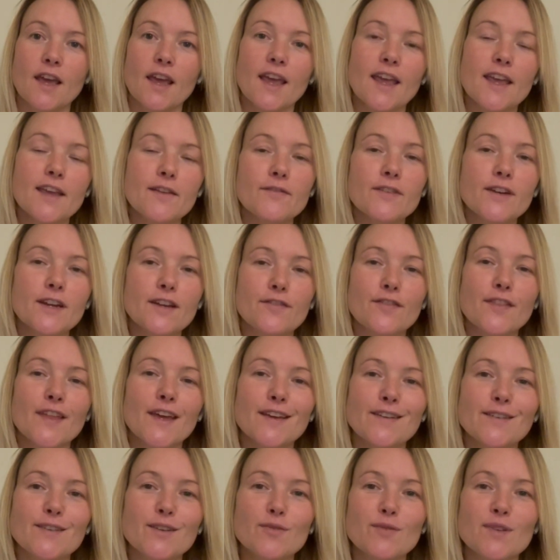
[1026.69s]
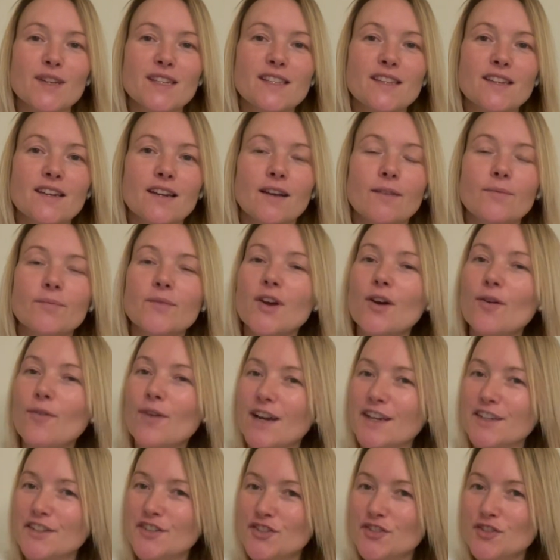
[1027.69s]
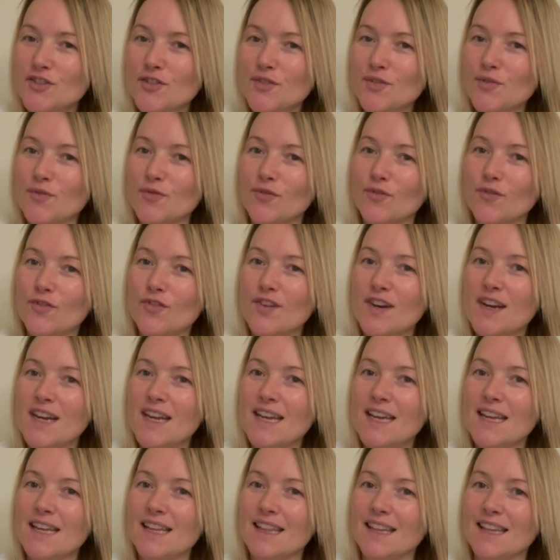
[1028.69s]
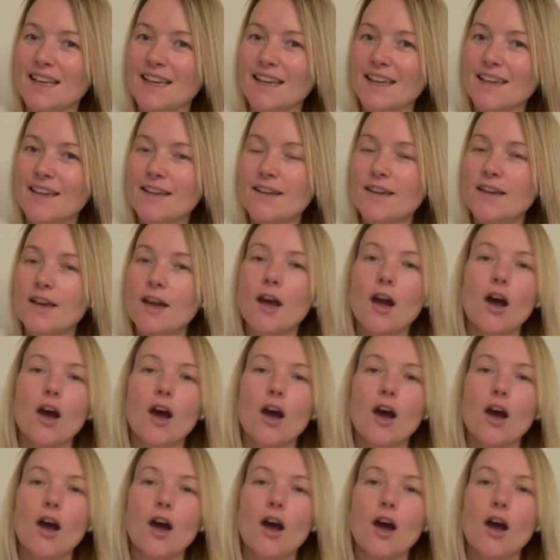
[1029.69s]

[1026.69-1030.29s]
Even if they do it in a, oh, I shouldn't really,